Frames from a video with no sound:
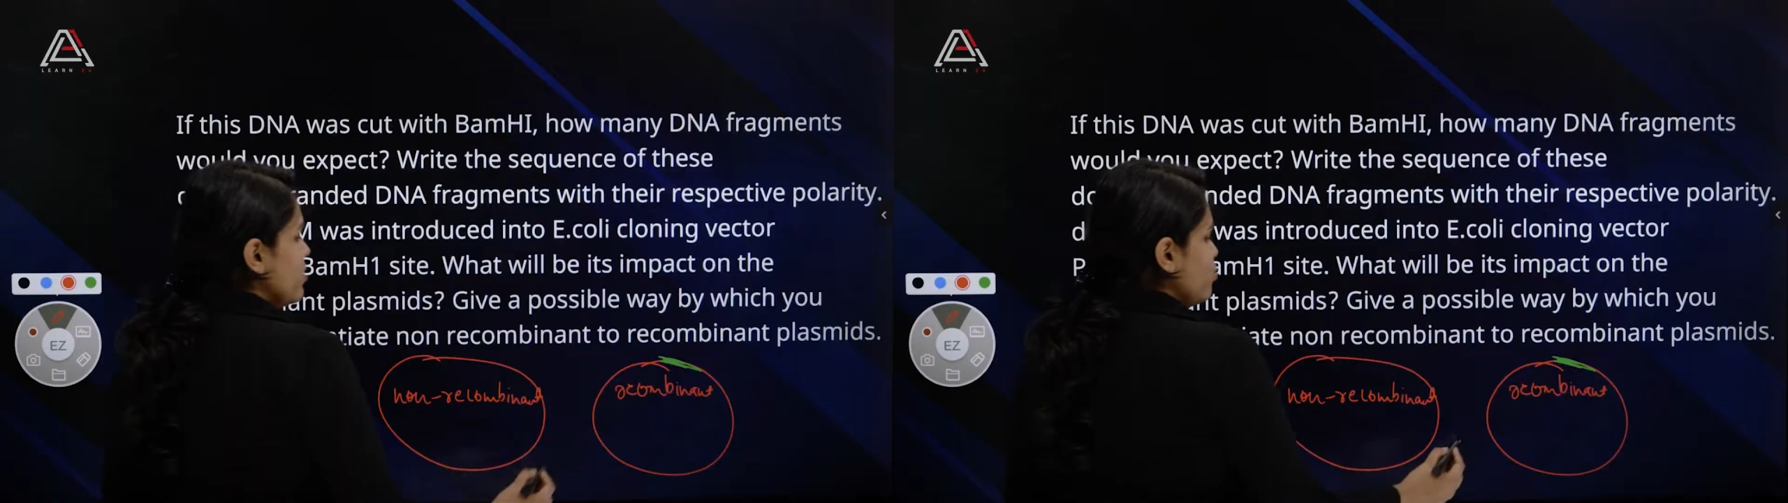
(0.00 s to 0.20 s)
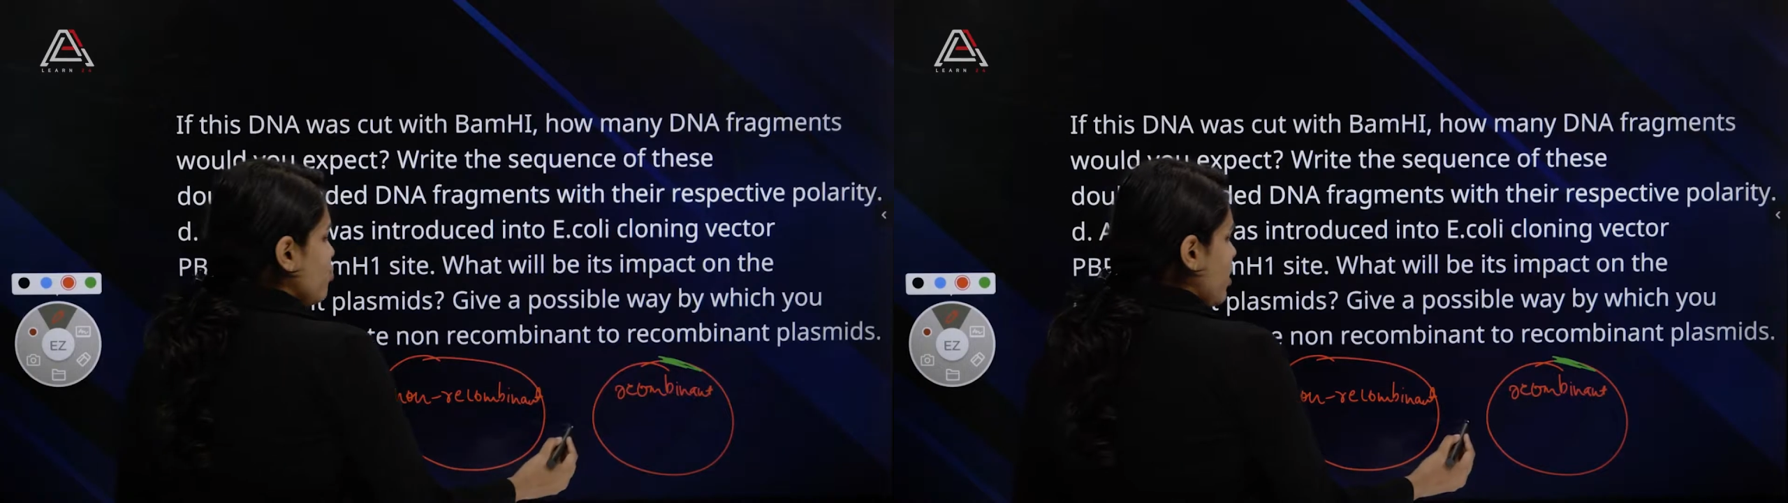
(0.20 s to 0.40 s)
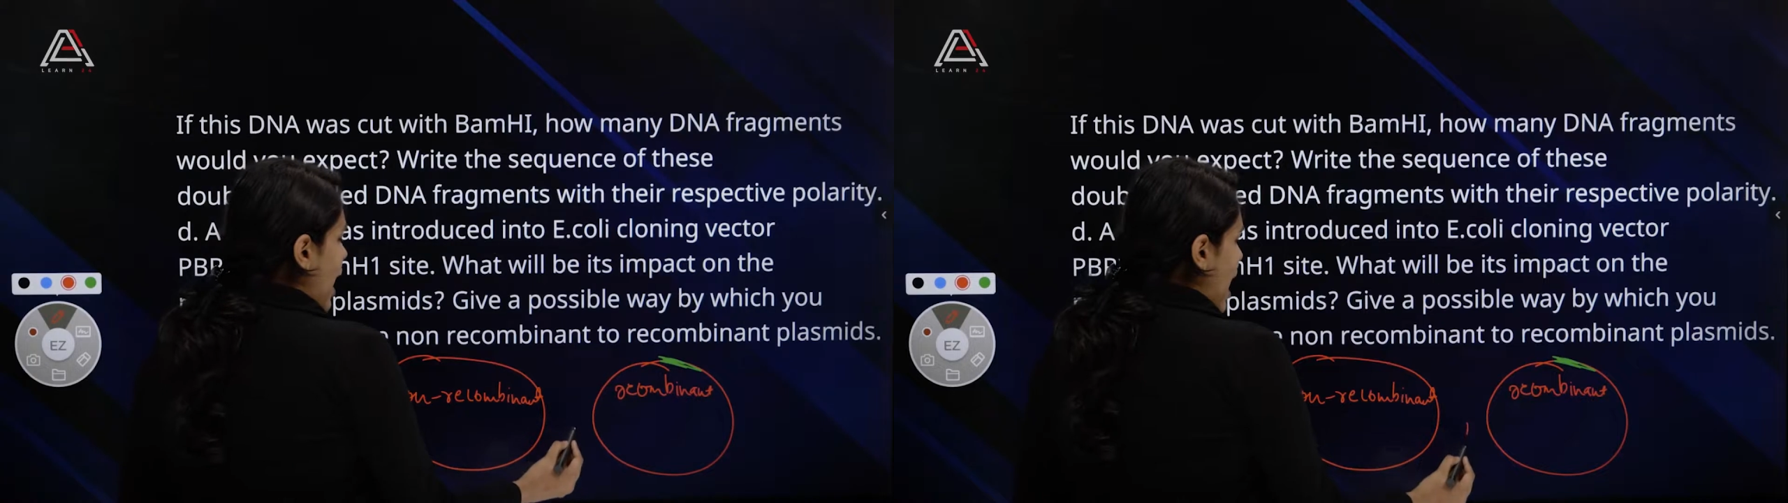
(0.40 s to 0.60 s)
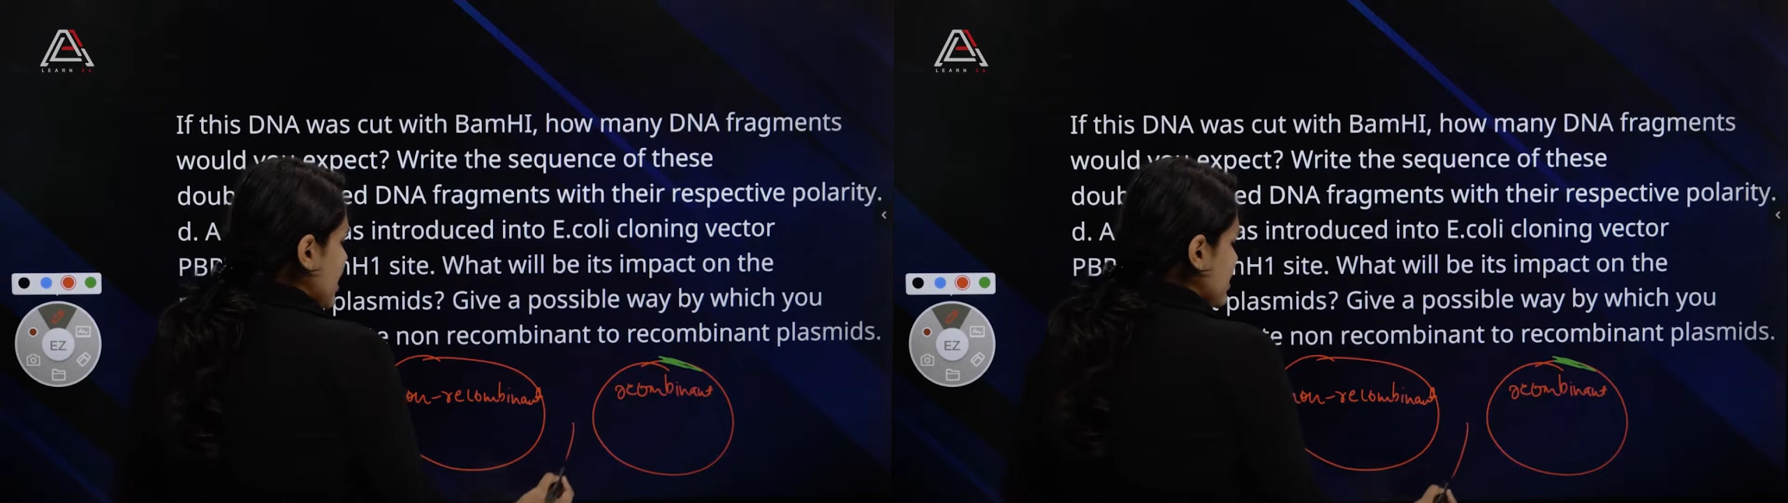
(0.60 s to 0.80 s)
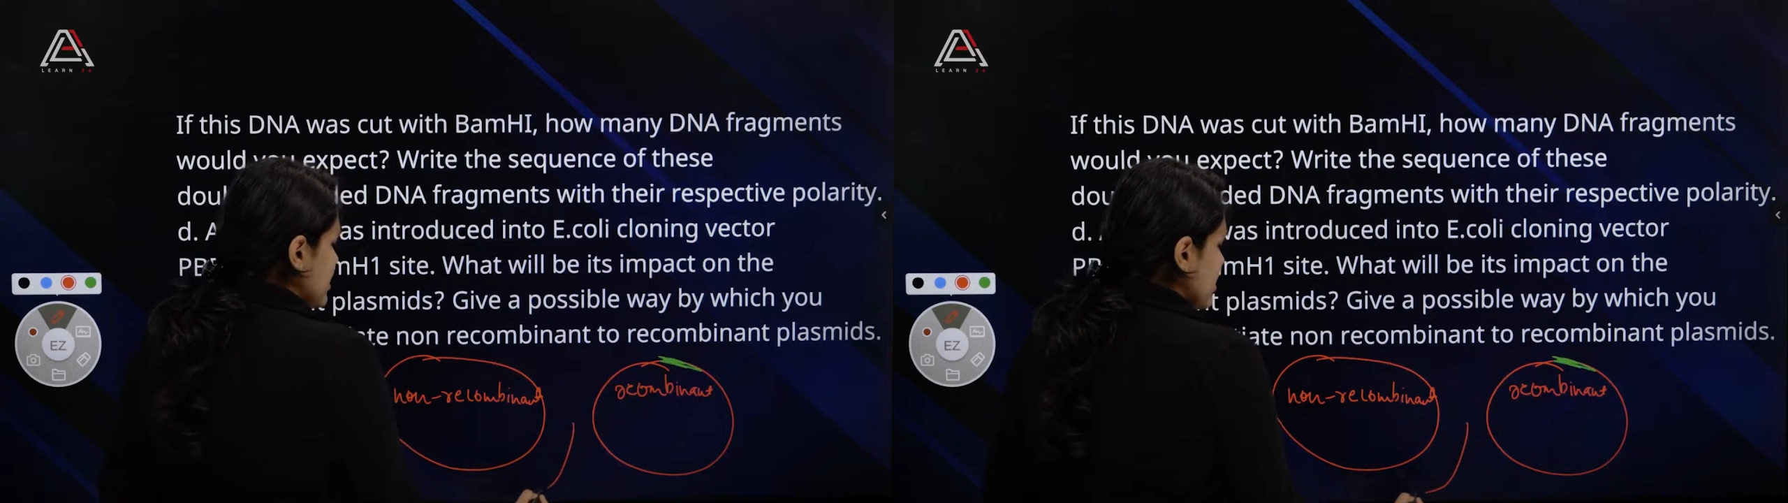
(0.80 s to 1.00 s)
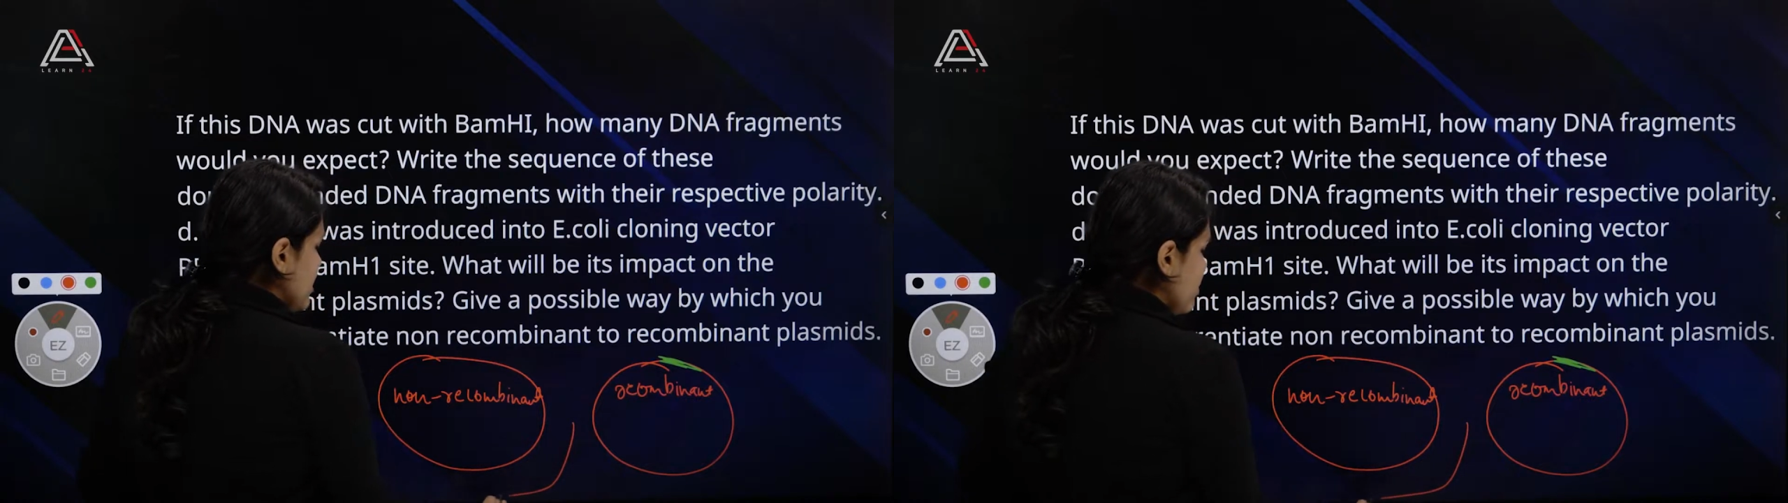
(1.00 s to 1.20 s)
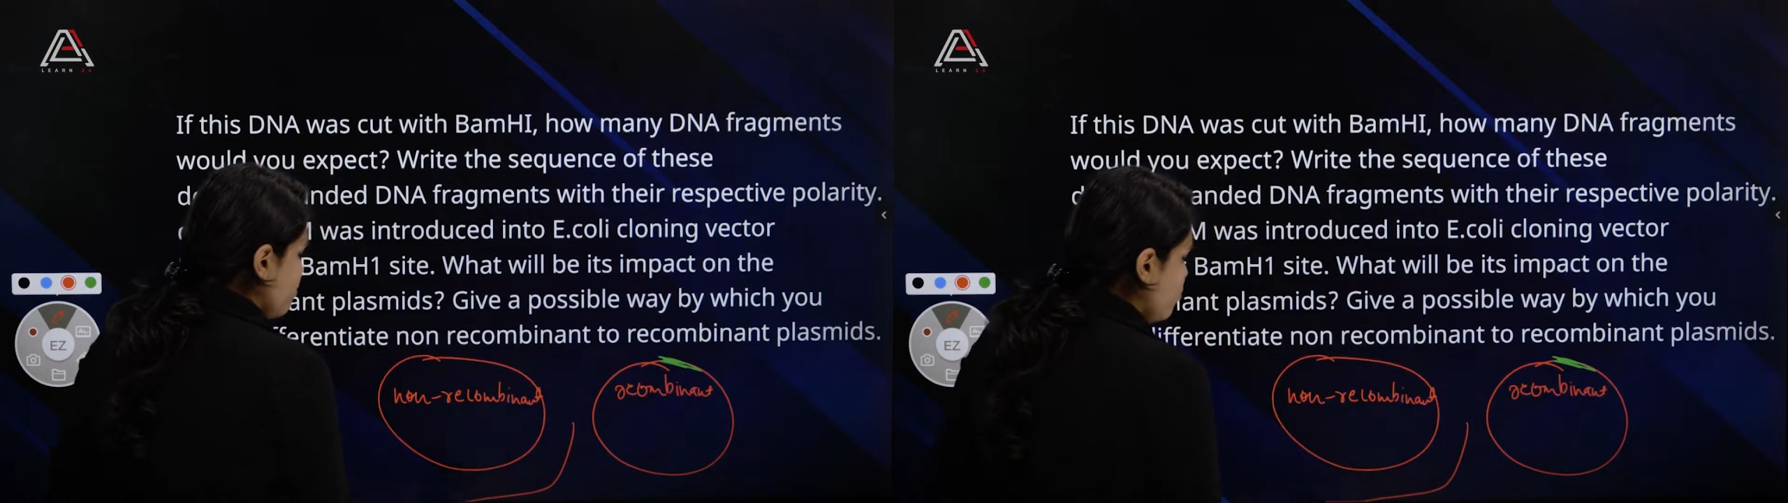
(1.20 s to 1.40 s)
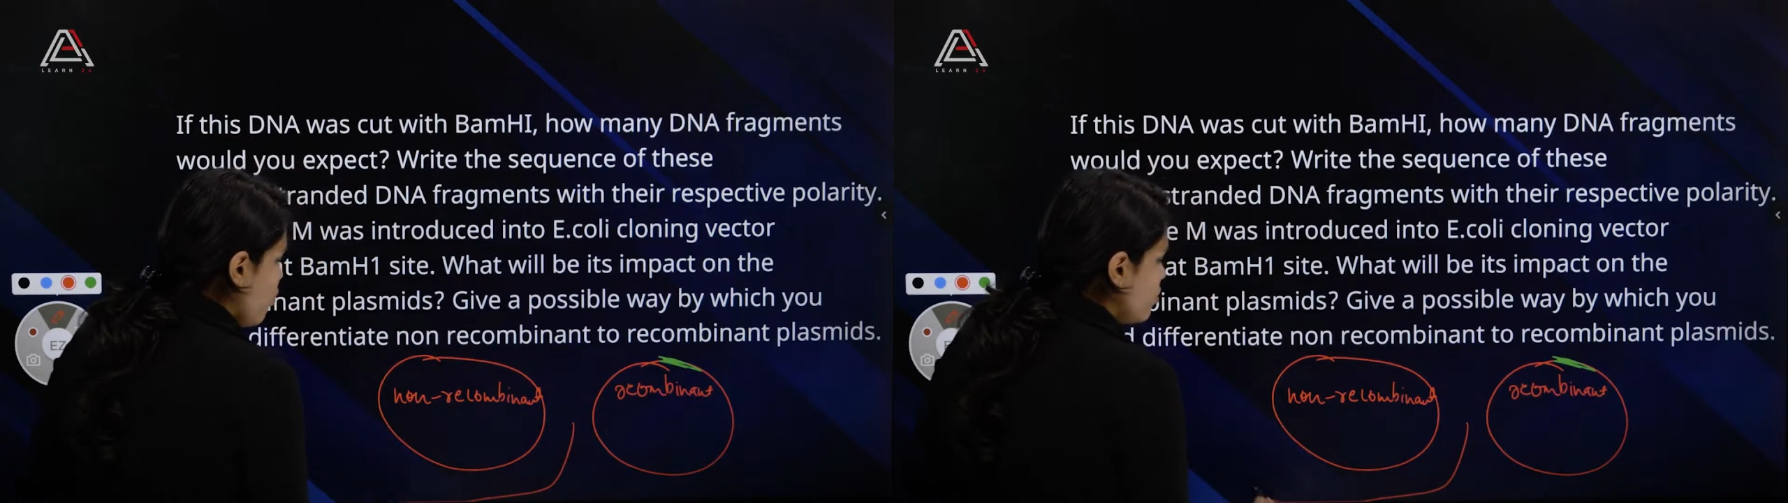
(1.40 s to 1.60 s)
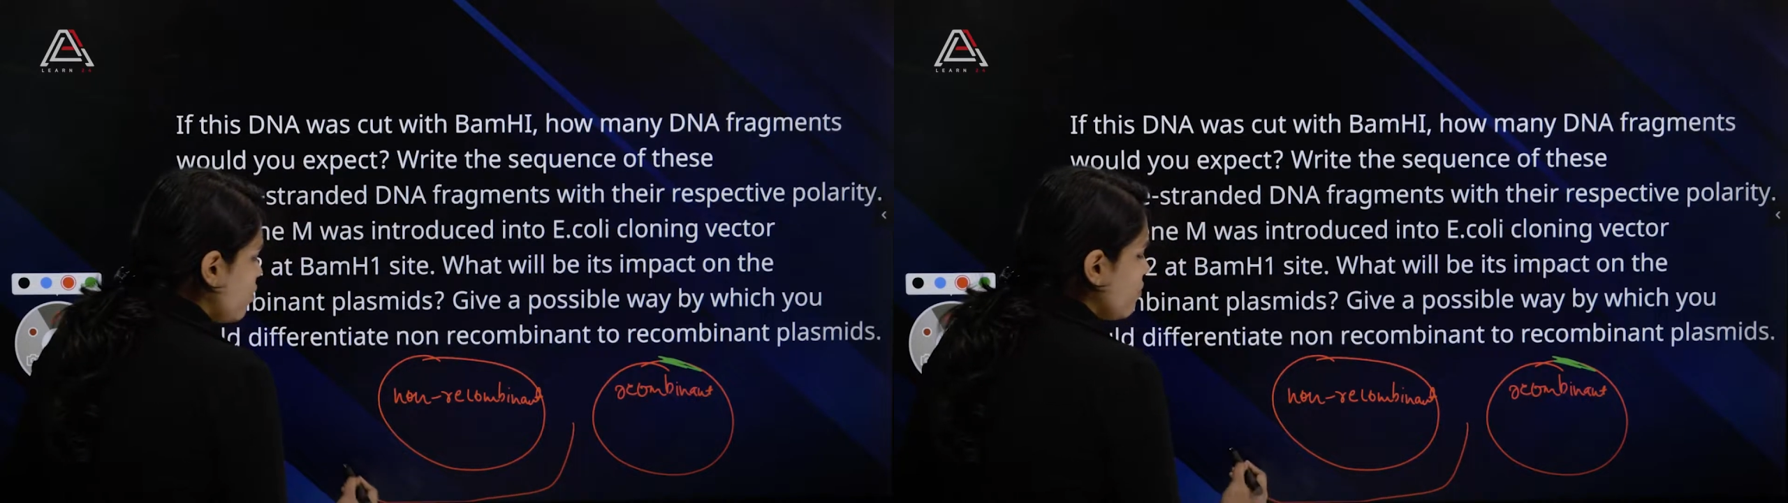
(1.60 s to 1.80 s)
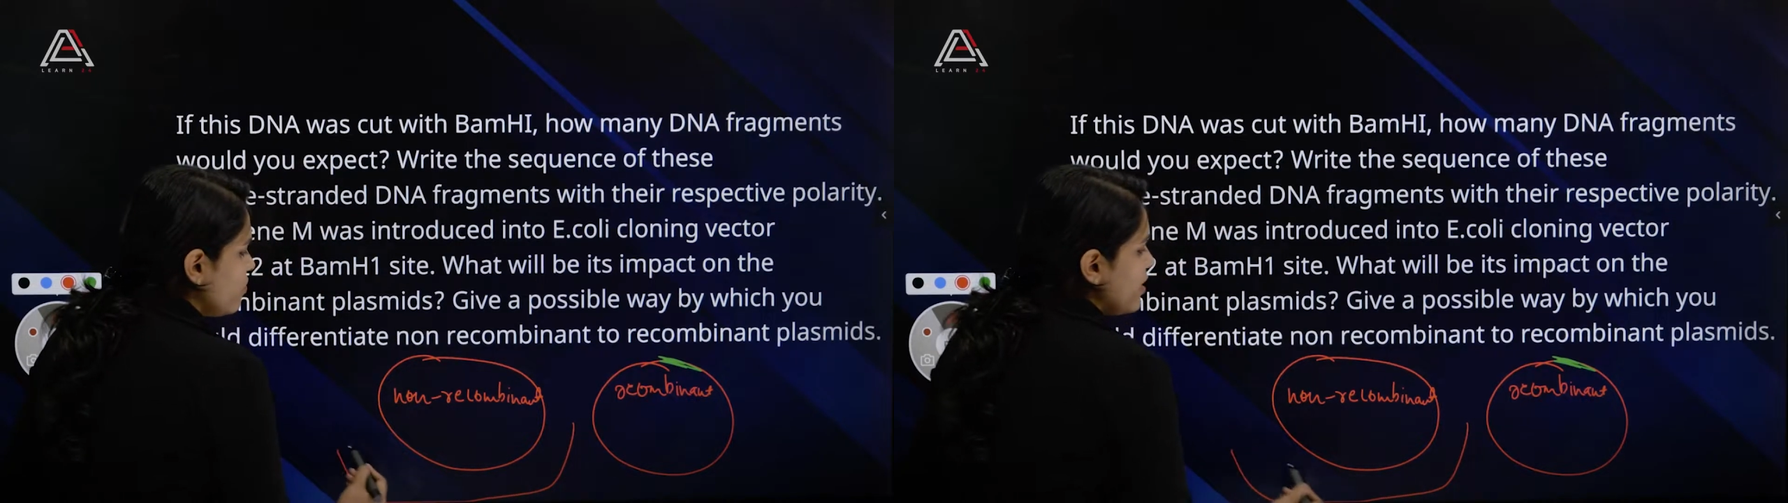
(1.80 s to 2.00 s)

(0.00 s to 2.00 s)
soon as both of